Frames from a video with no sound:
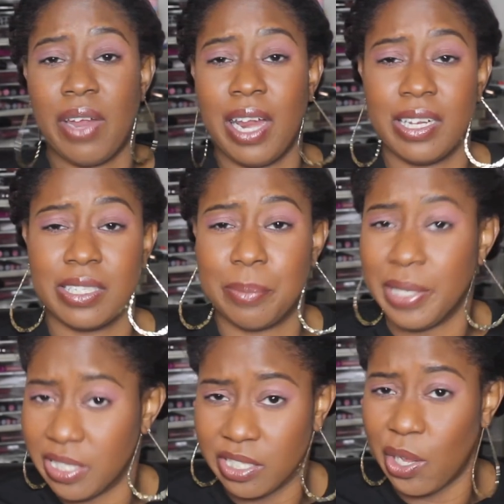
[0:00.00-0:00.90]
$5 a
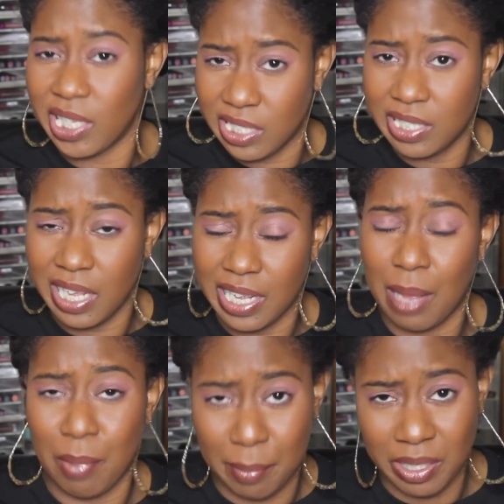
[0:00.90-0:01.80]
piece, so I can say I
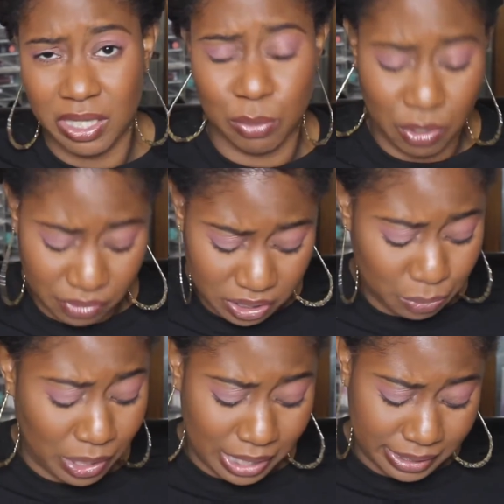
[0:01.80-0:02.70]
got my money's worth, because
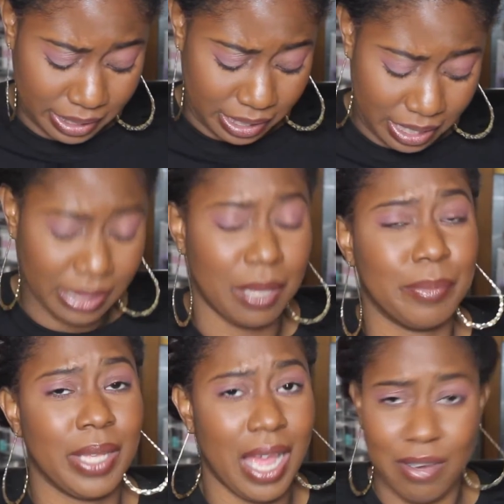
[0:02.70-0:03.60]
when I did get
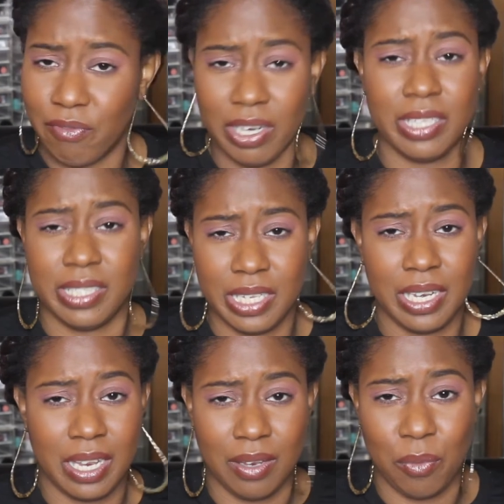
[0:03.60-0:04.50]
them, I really
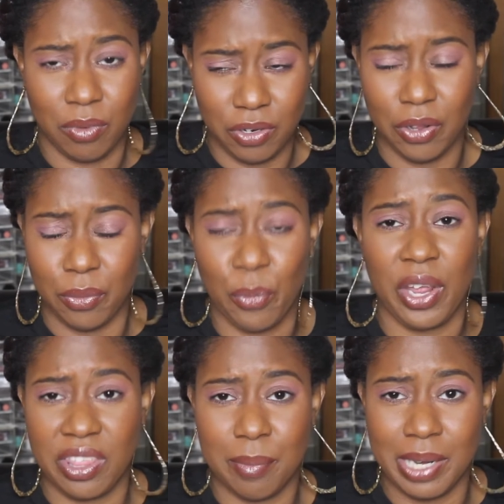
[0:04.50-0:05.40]
did, you know,
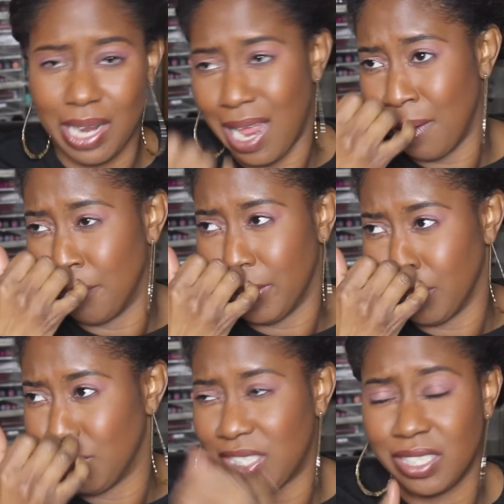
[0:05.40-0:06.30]
wear them a lot.
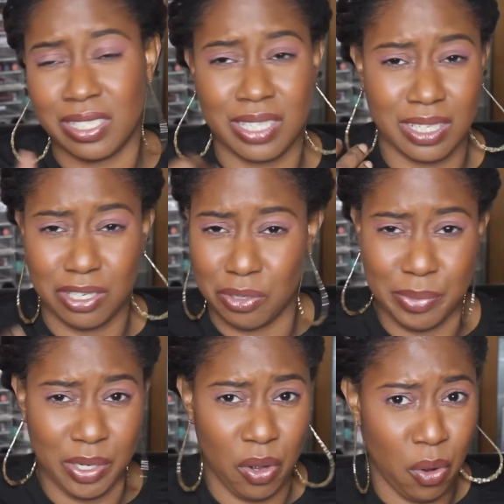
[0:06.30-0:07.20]
But it was just a little
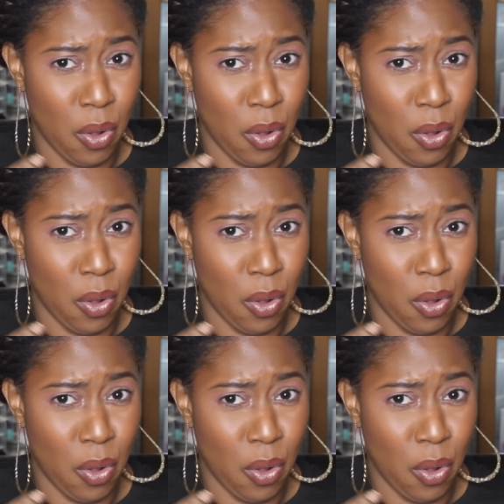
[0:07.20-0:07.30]
bit